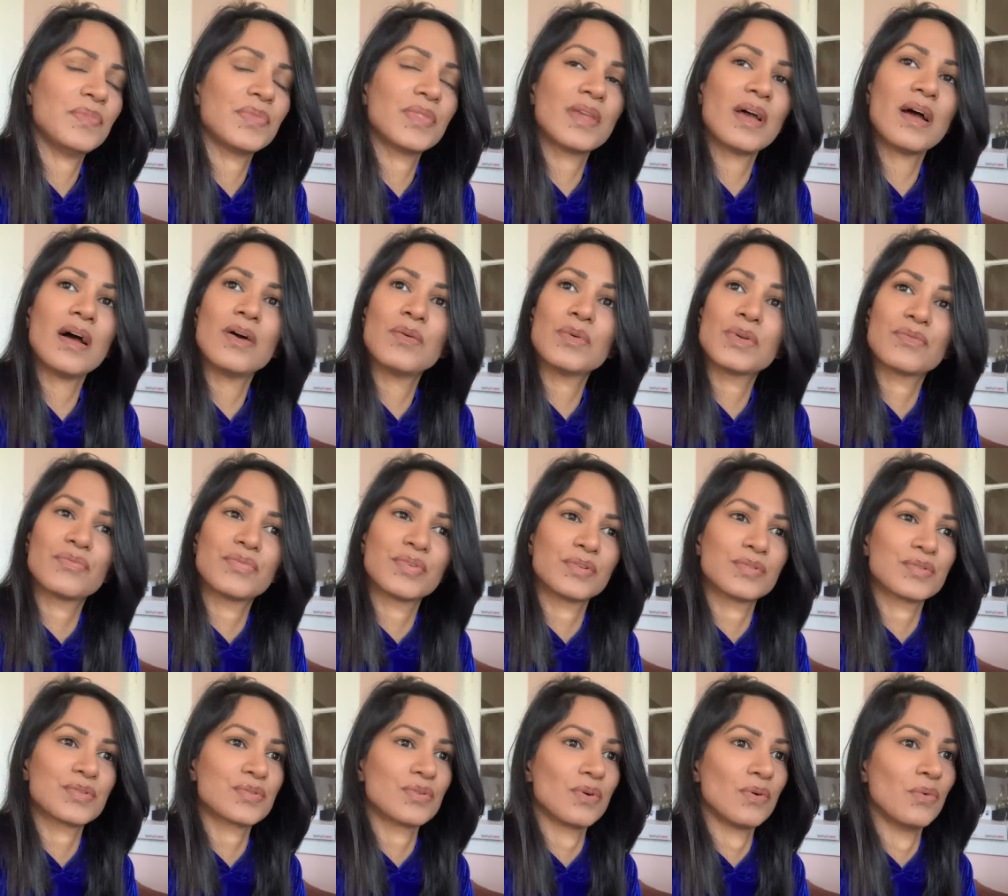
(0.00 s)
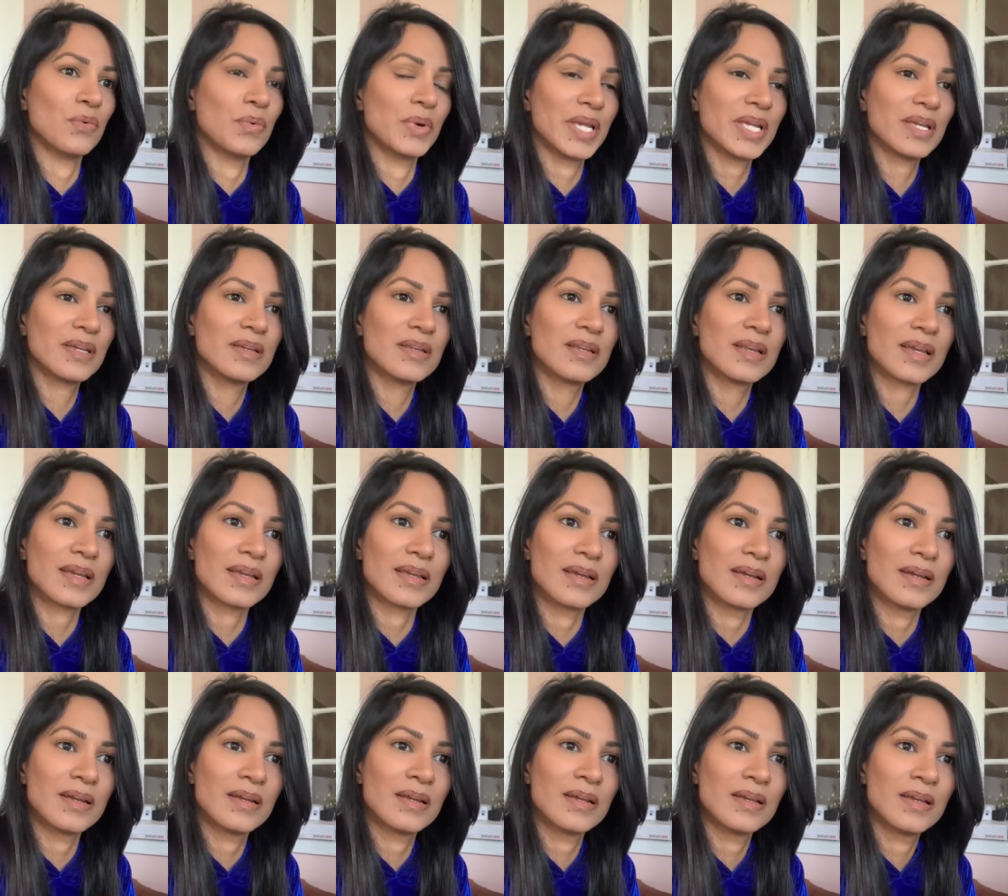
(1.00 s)
Now it feels so weird.
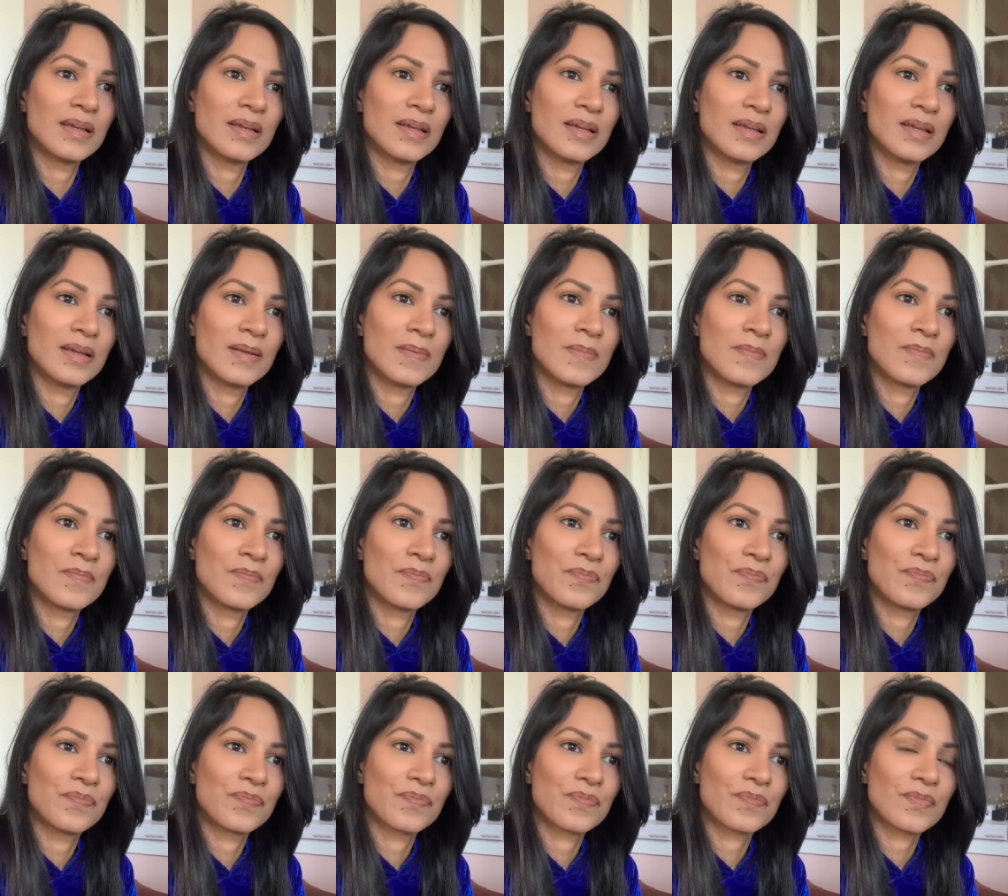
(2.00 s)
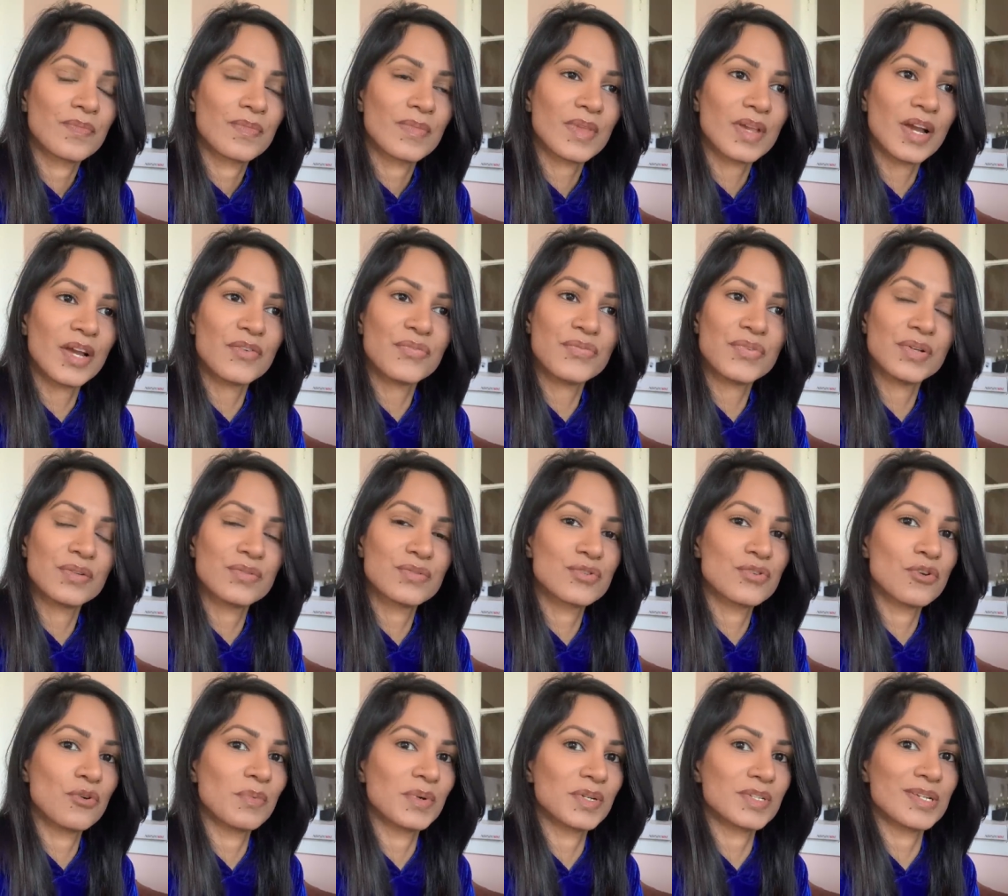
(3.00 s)
Like I feel
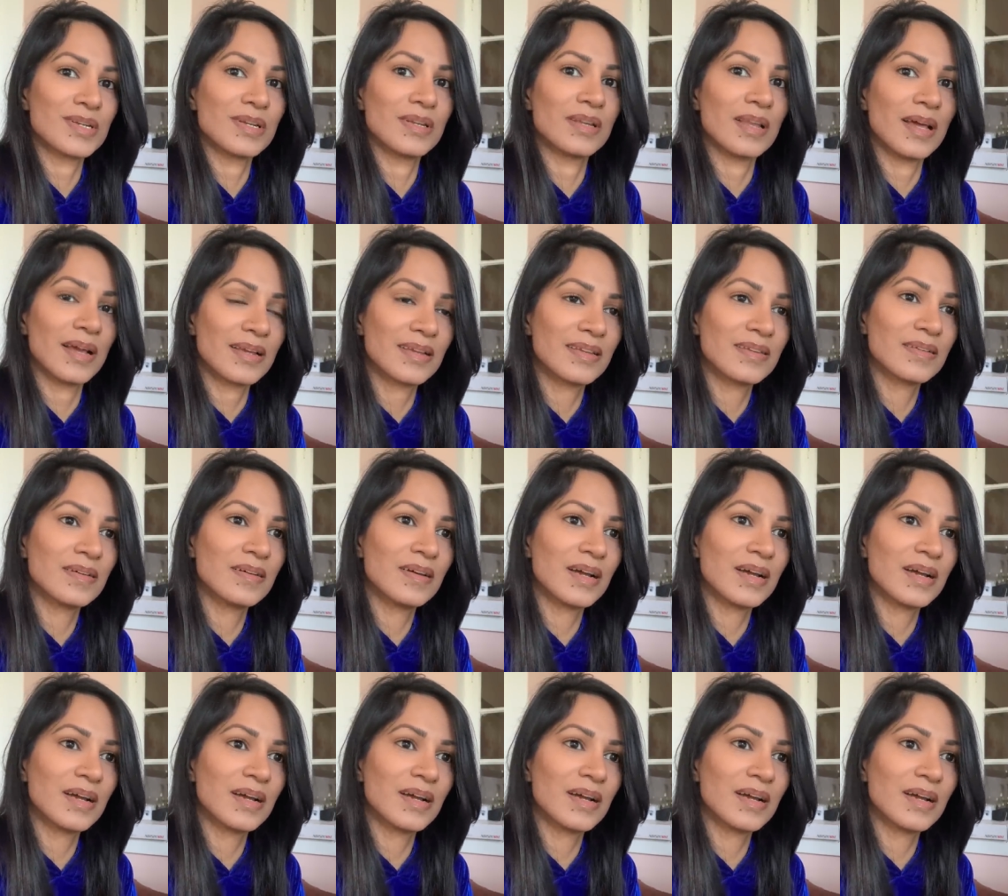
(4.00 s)
so much lighter.